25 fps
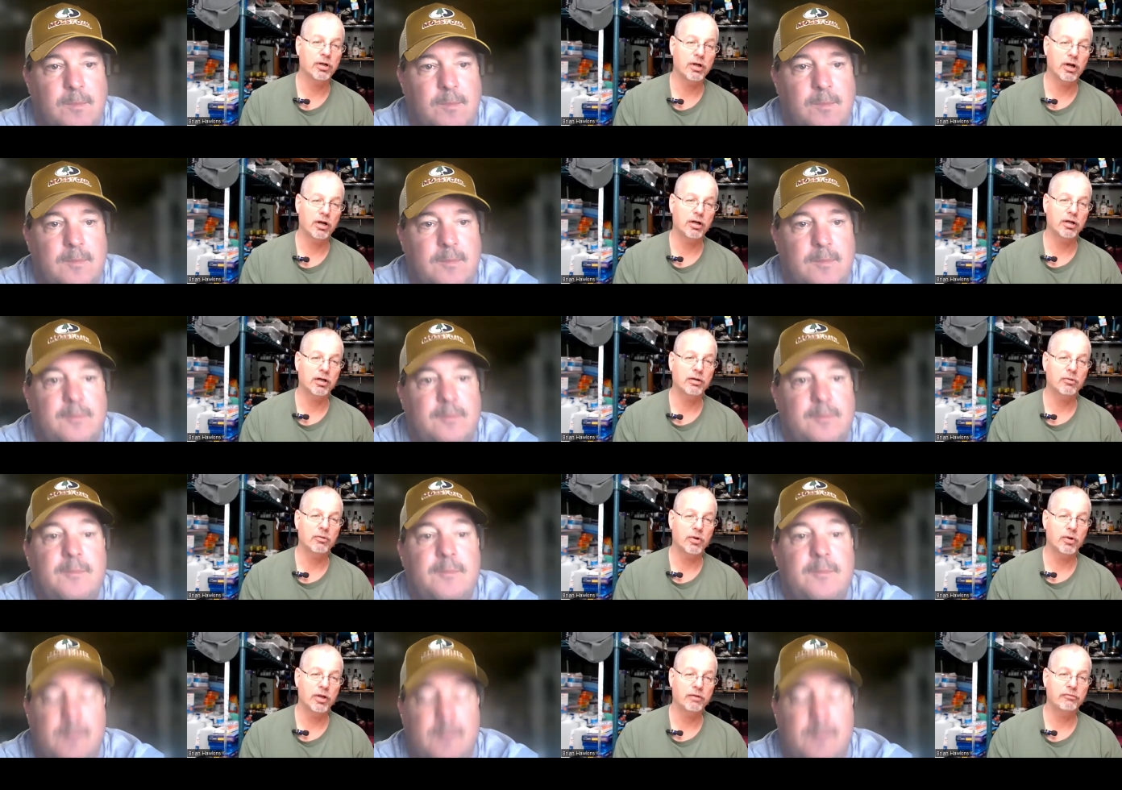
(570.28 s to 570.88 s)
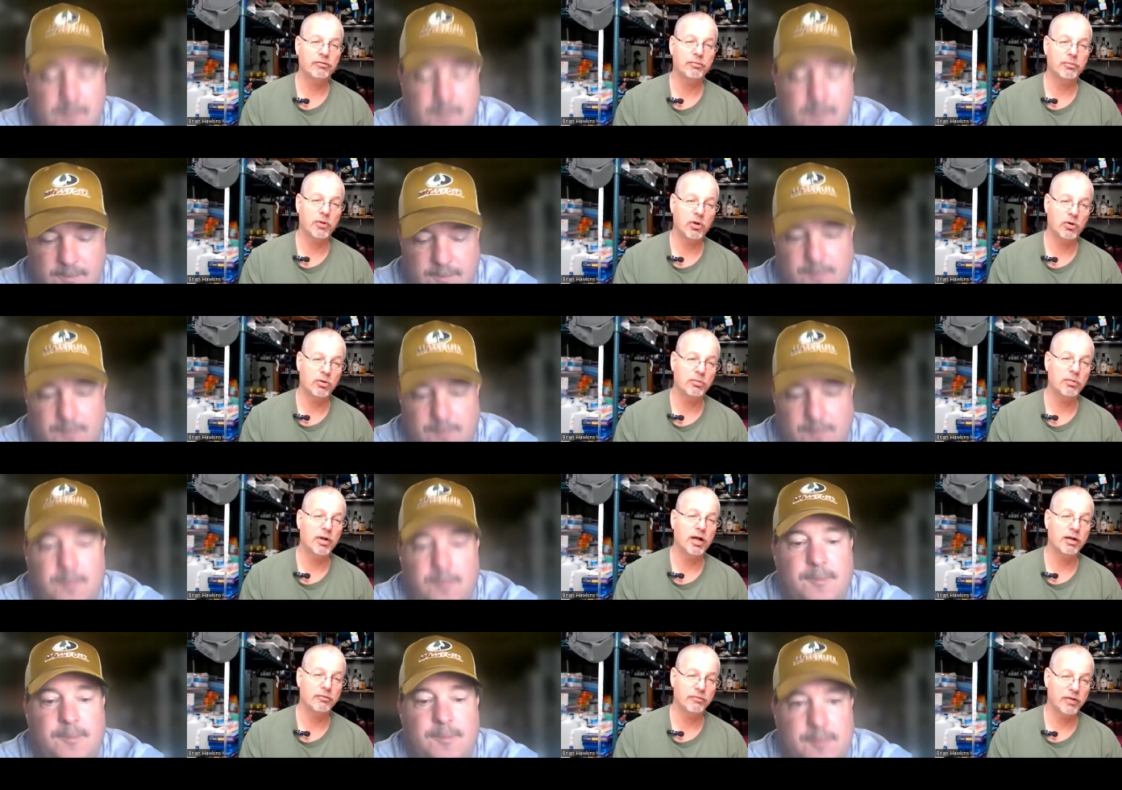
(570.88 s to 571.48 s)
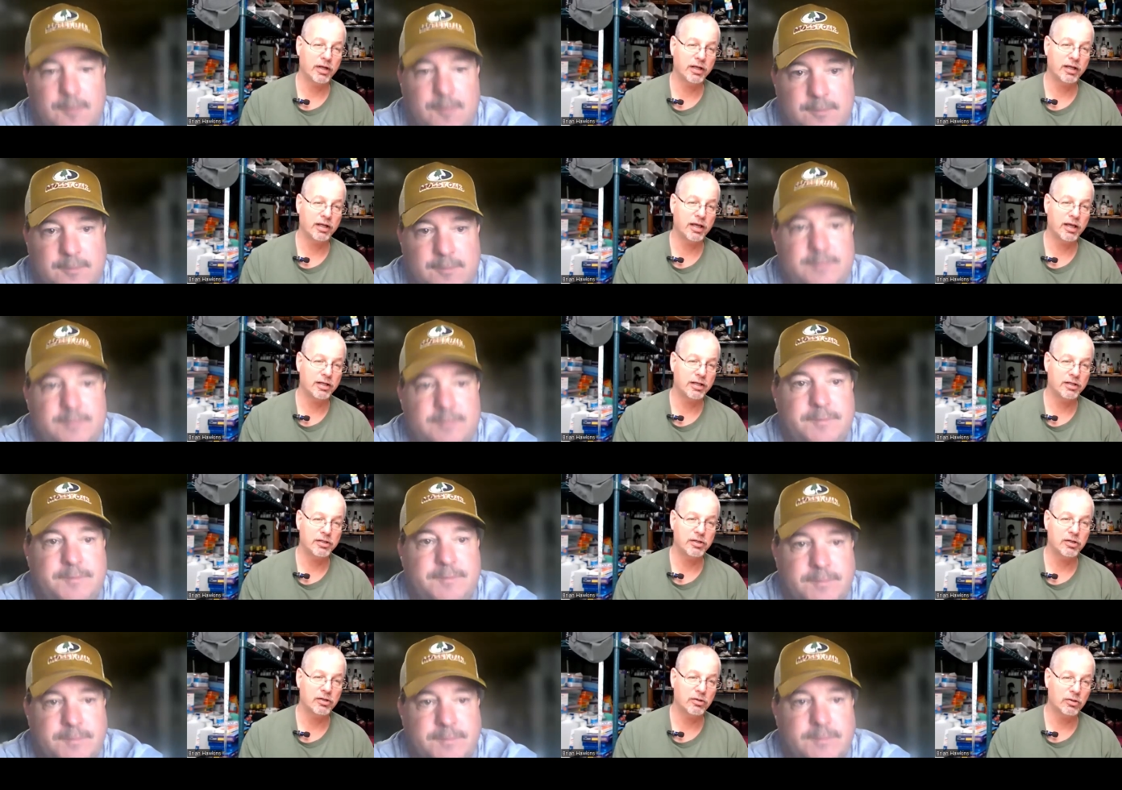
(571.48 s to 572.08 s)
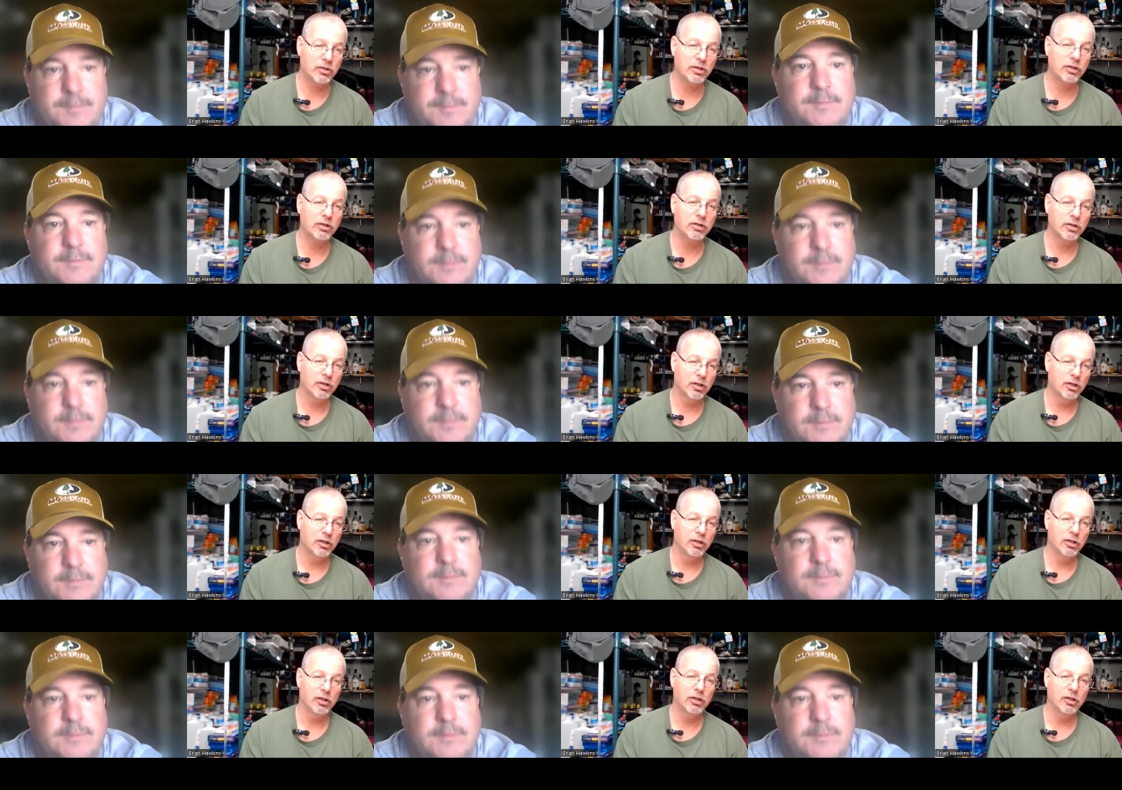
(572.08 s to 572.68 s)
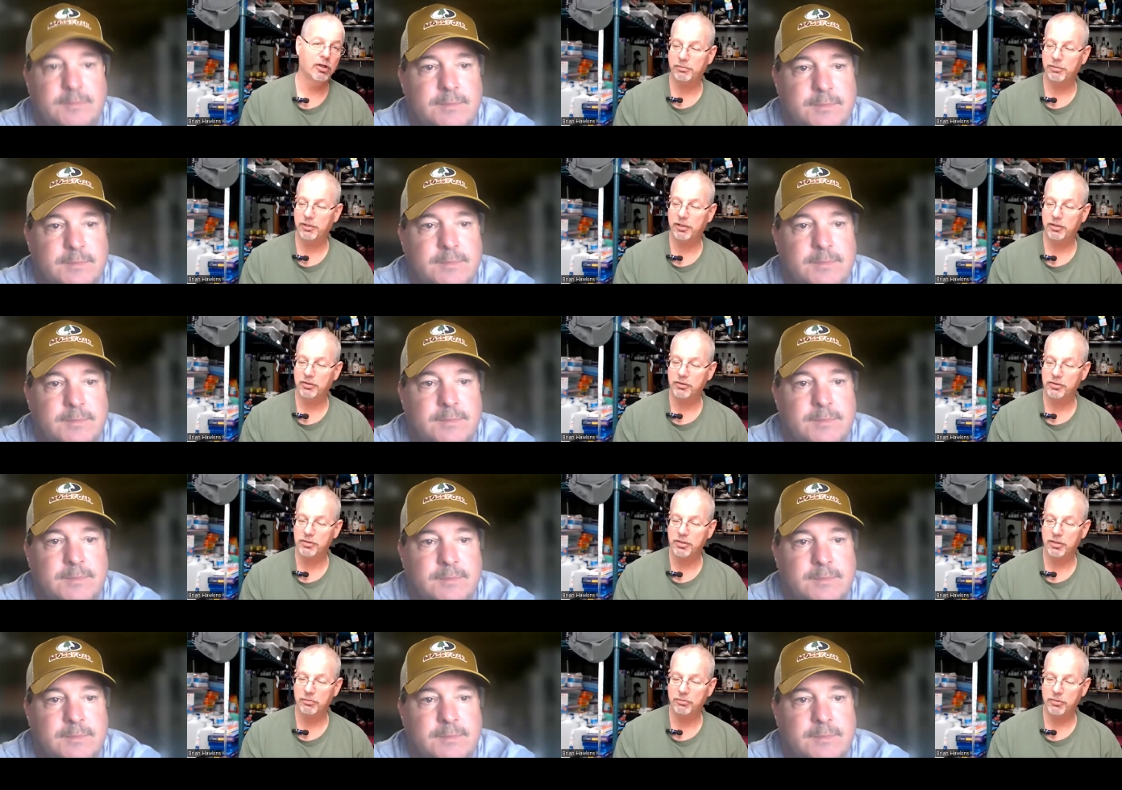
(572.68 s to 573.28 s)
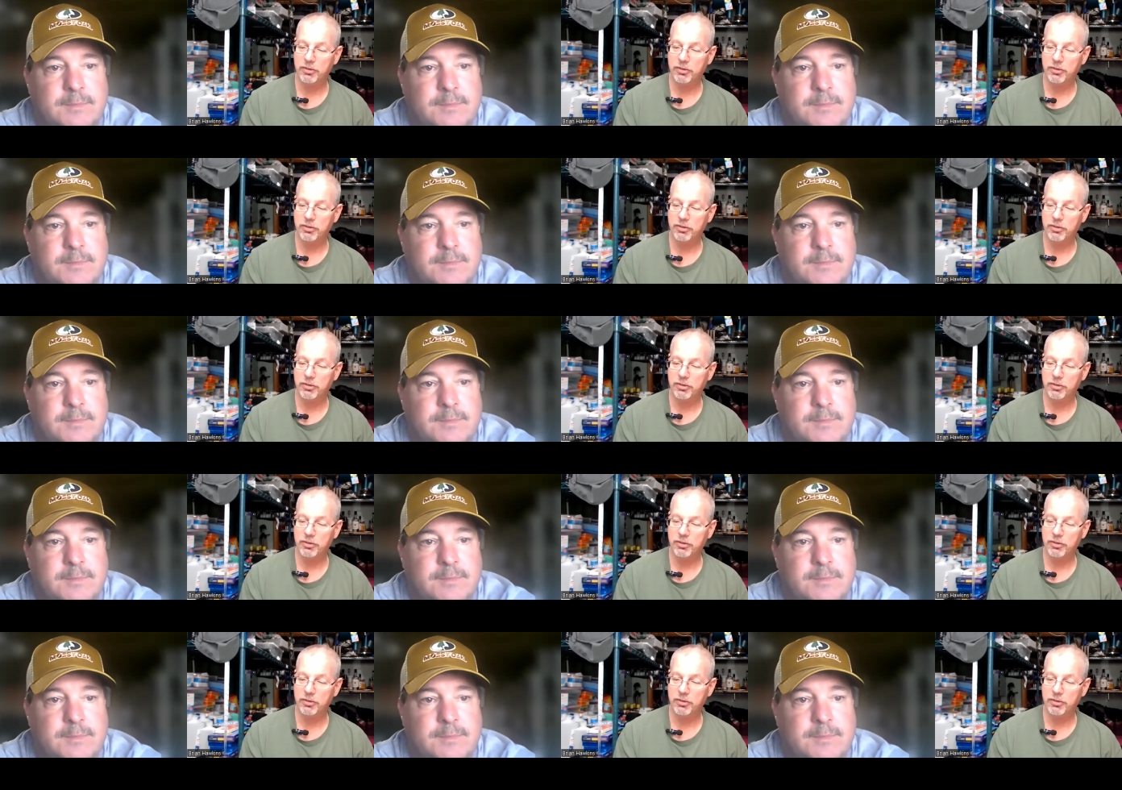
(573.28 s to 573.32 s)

Speaker 1: you were gone away from home on vacation or sleeping